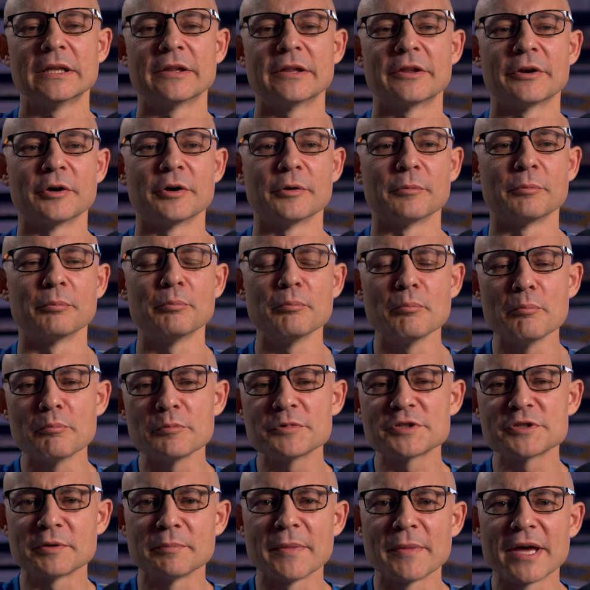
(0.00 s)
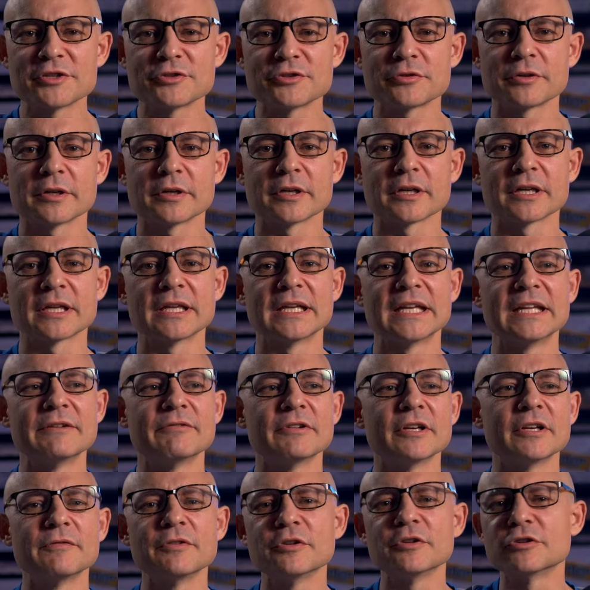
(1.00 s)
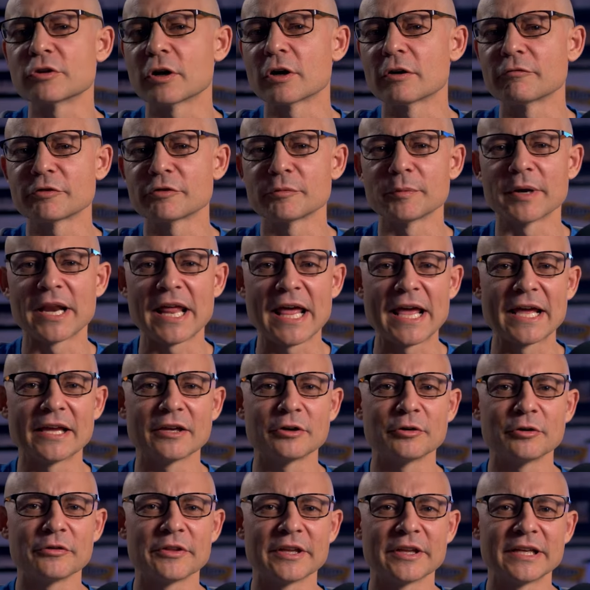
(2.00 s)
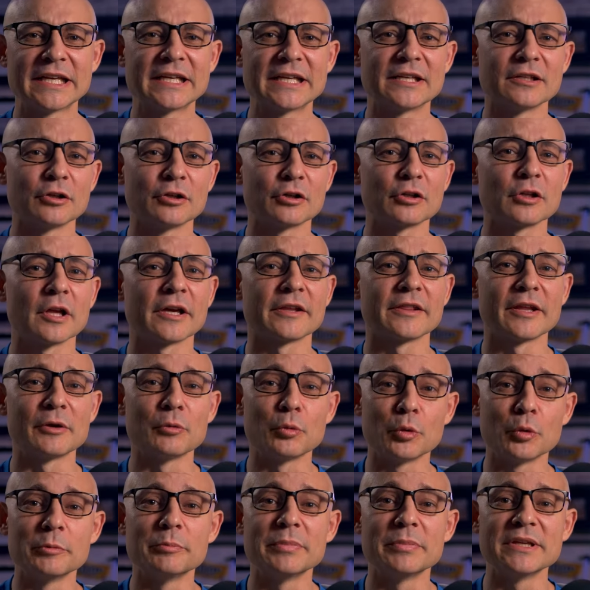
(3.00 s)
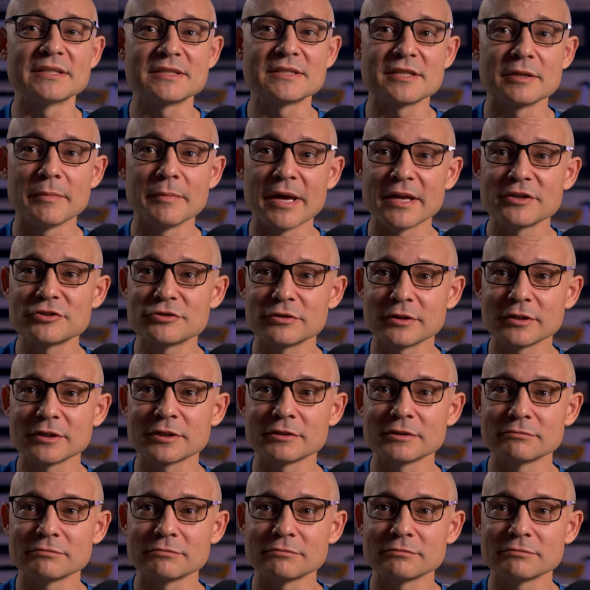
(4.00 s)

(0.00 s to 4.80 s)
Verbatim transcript: they're symmetric, and even if you draw them from an angle, they need to look like they would be symmetric.